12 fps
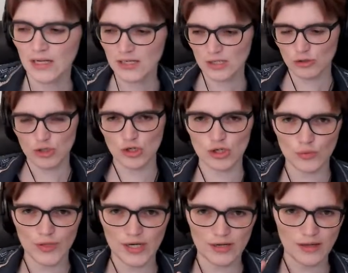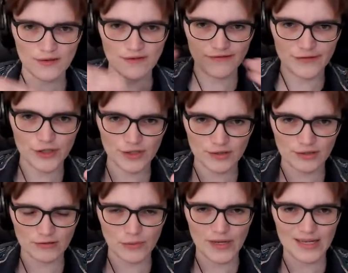So not only are they further
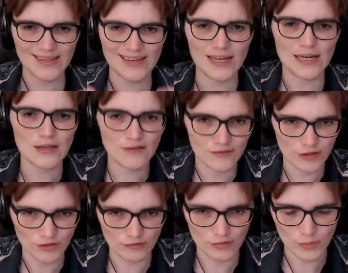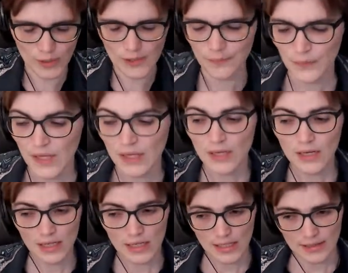away, they're getting further away.
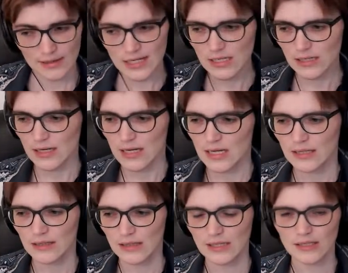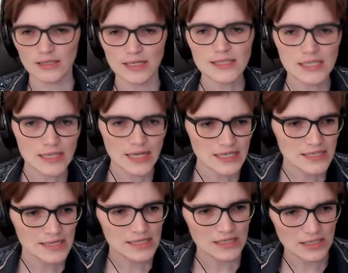Then in the
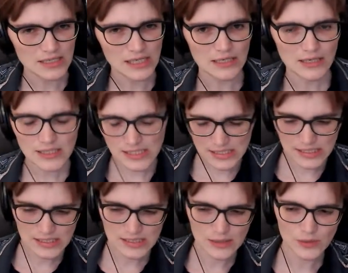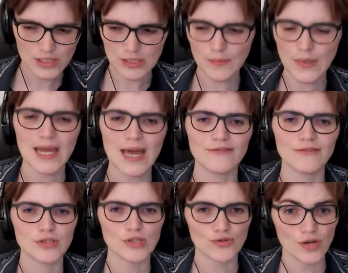1980s, 1990s, there was this big
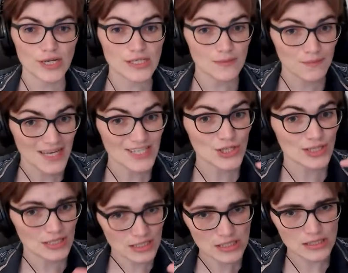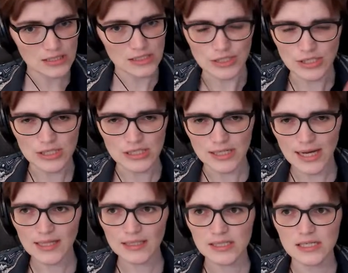effort to try to measure the distances to these
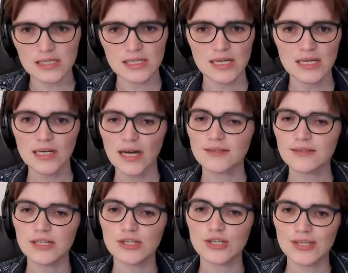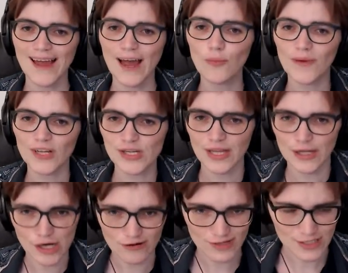galaxies and see just how much they
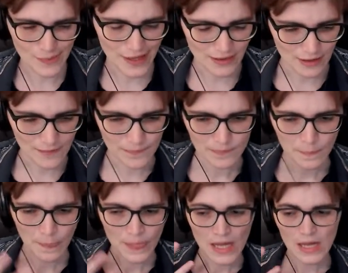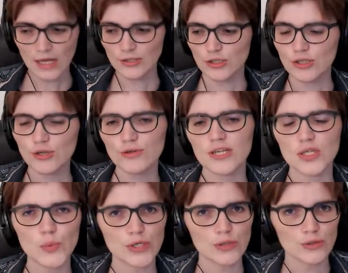are expanding. And to do this,
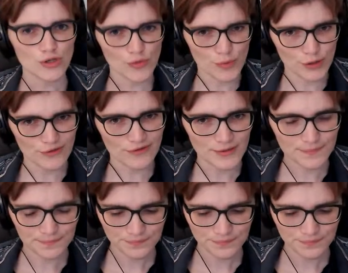we use supernova.